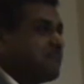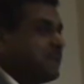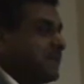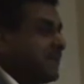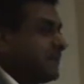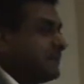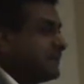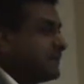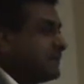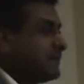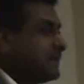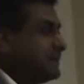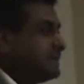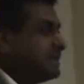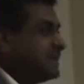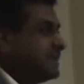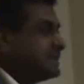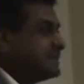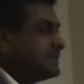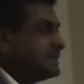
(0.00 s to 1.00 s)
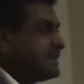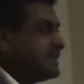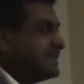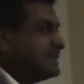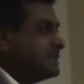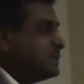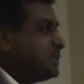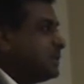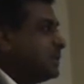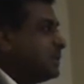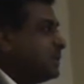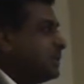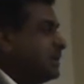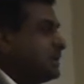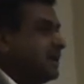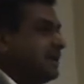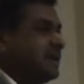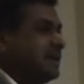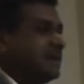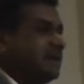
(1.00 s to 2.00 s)
Yeah, so there's a
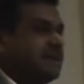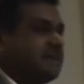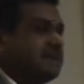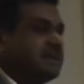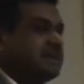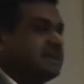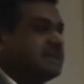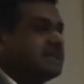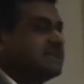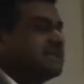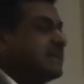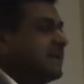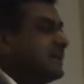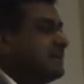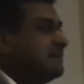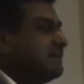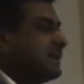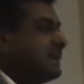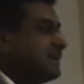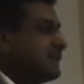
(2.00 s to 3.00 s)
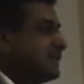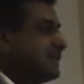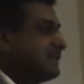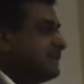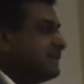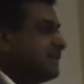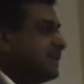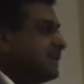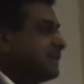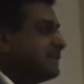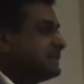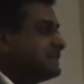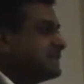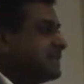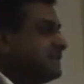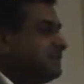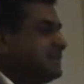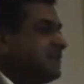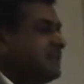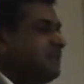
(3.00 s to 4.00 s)
whole segment of
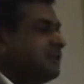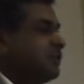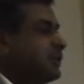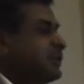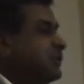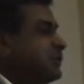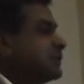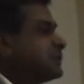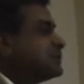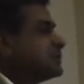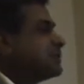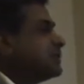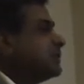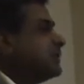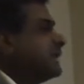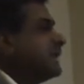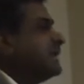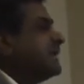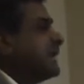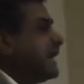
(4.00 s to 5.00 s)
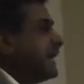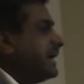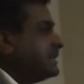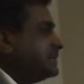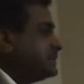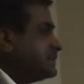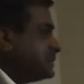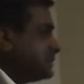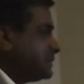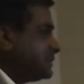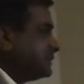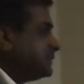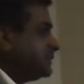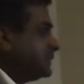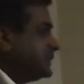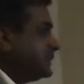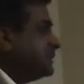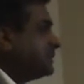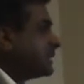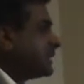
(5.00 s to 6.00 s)
something what you're so attached to
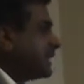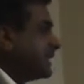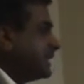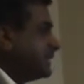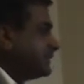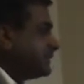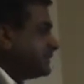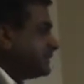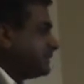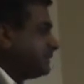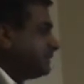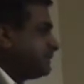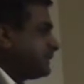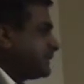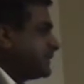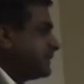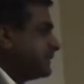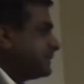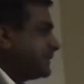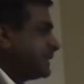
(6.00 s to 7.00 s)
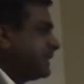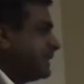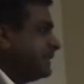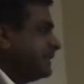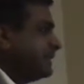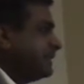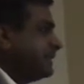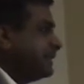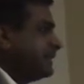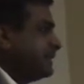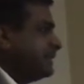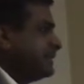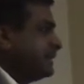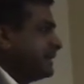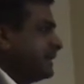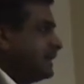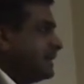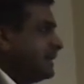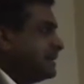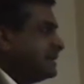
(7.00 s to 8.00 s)
in your life, okay,
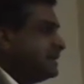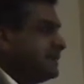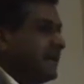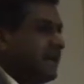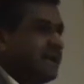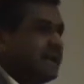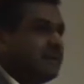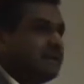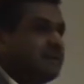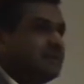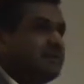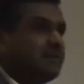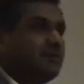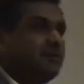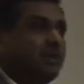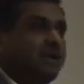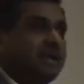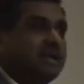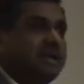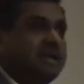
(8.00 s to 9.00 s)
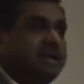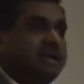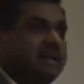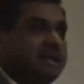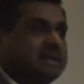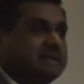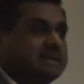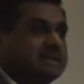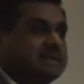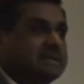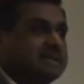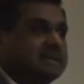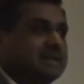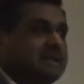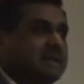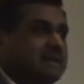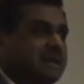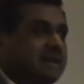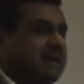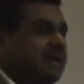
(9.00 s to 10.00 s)
that what it does.
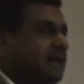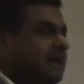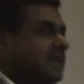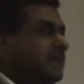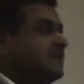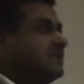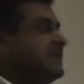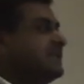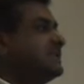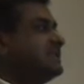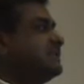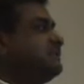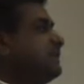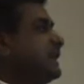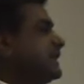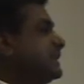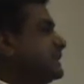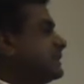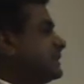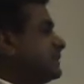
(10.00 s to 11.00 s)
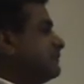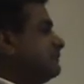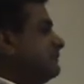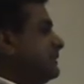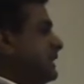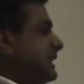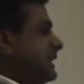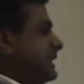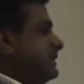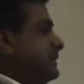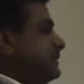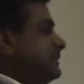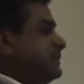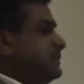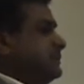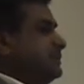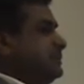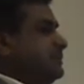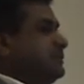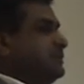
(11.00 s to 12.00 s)
There's a patient of mine
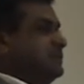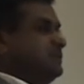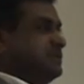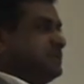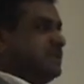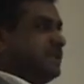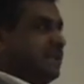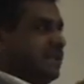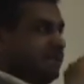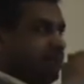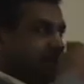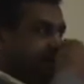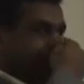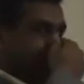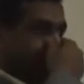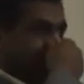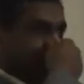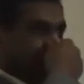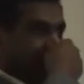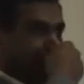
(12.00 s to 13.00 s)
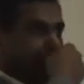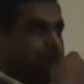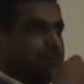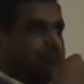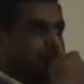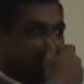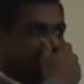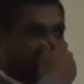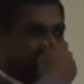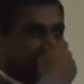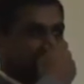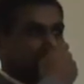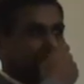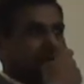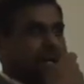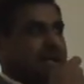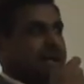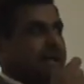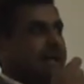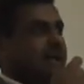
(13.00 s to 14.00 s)
who said that,
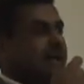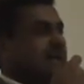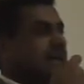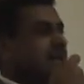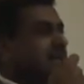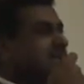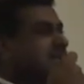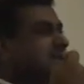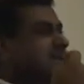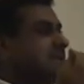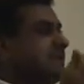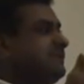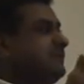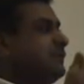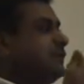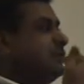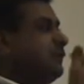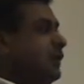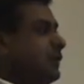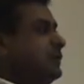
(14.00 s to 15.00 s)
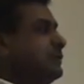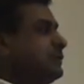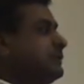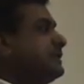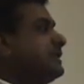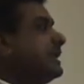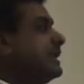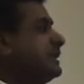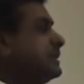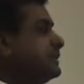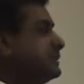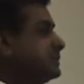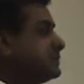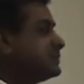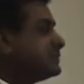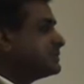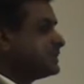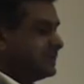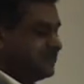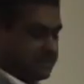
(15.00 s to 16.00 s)
I said, if you want to really
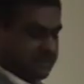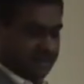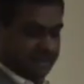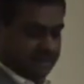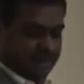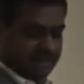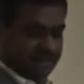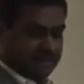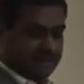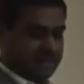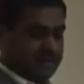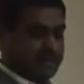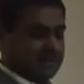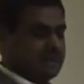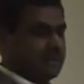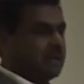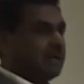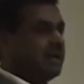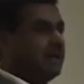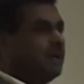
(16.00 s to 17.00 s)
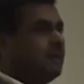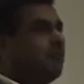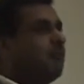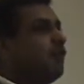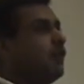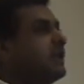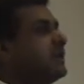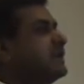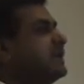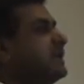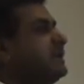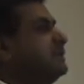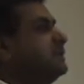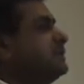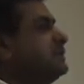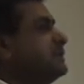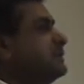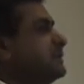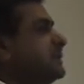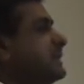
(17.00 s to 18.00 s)
do something, what can
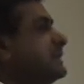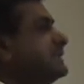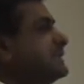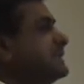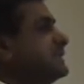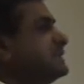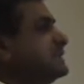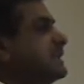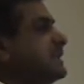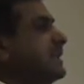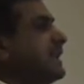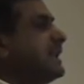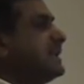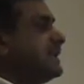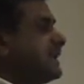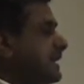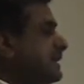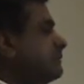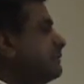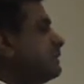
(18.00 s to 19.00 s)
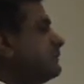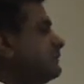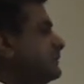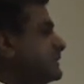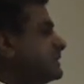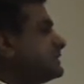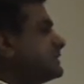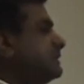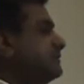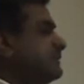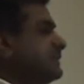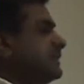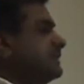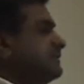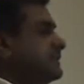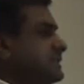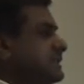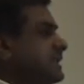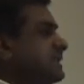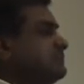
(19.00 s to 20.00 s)
you do? And she said, I came up with
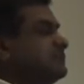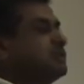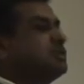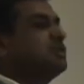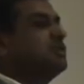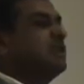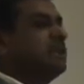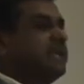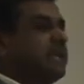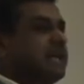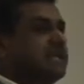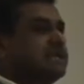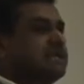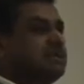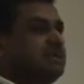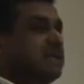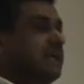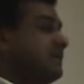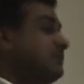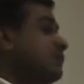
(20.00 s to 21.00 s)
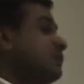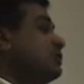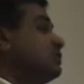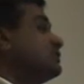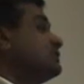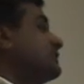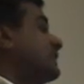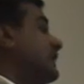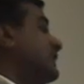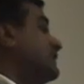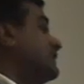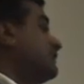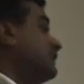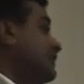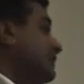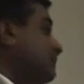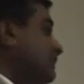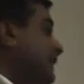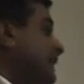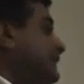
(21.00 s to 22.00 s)
something which I'm so attached to and I'm going to try it
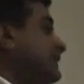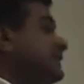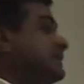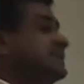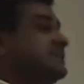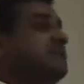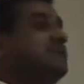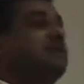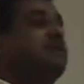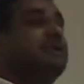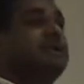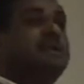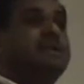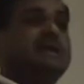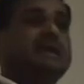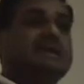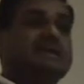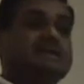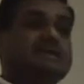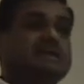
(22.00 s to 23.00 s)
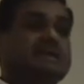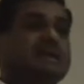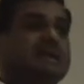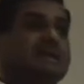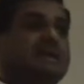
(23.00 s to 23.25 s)
for a month and see what it does.